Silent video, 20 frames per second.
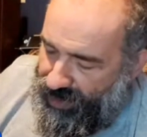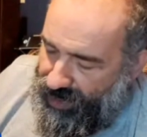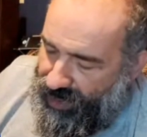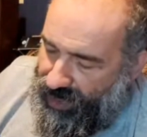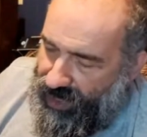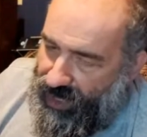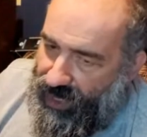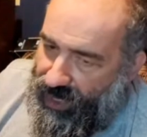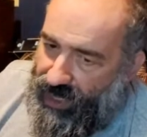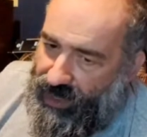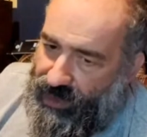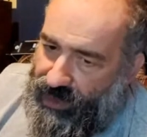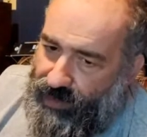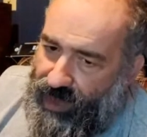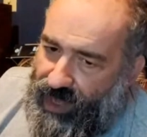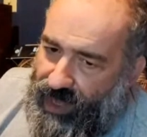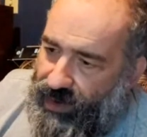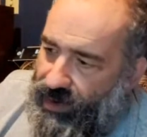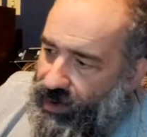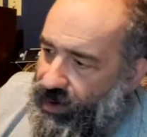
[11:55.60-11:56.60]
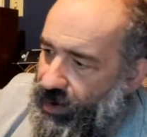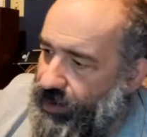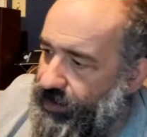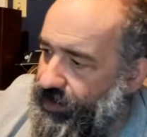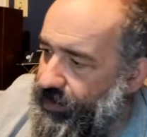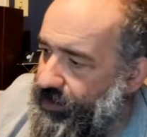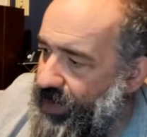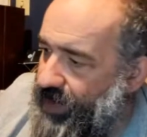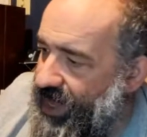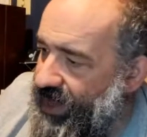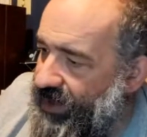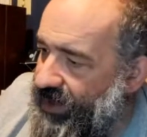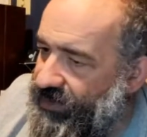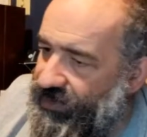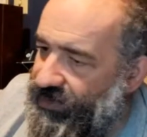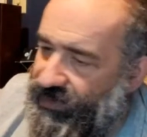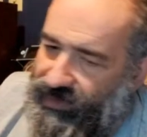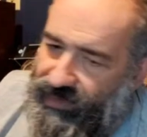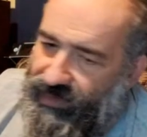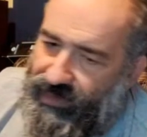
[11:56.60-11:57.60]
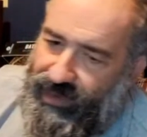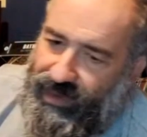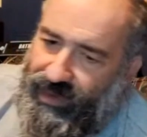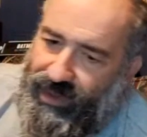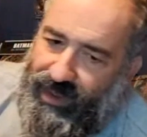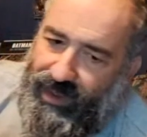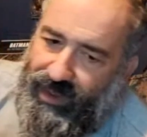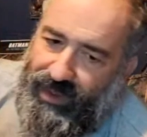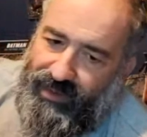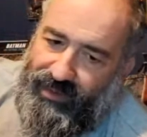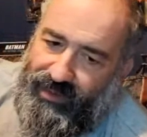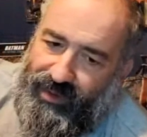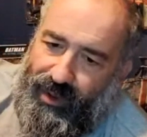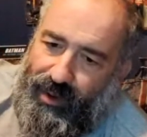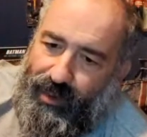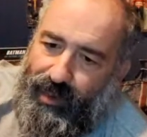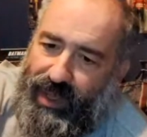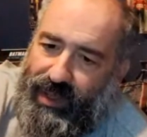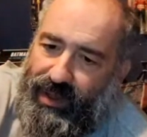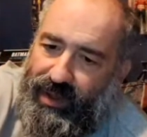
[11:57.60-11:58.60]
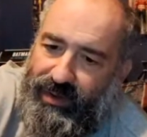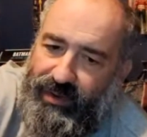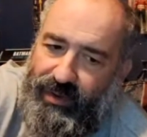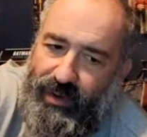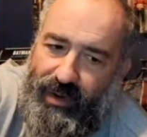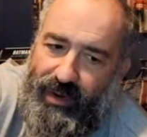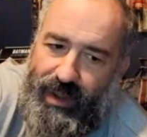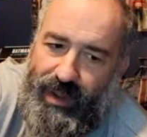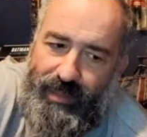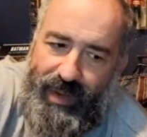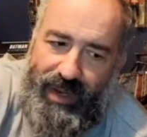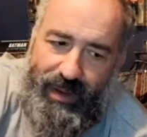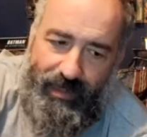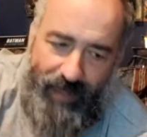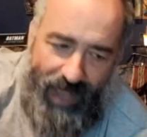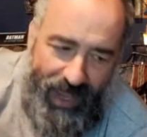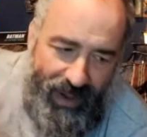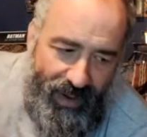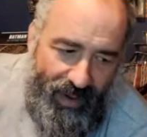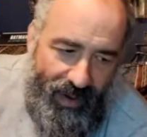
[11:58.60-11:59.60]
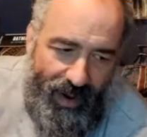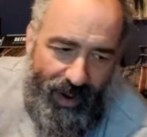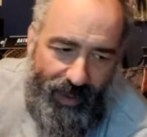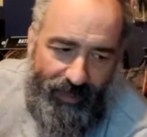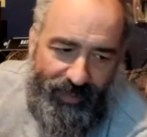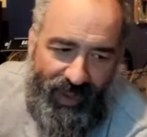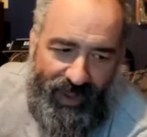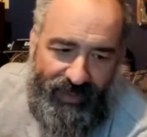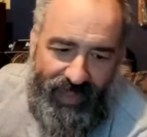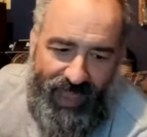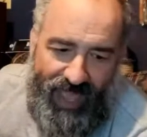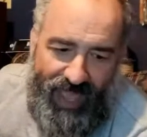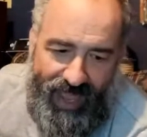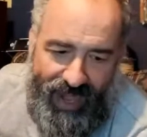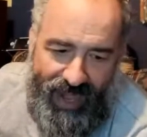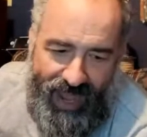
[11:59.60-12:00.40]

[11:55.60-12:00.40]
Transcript: and the Man at Arms mace. So we could turn him into Man at Arms if the head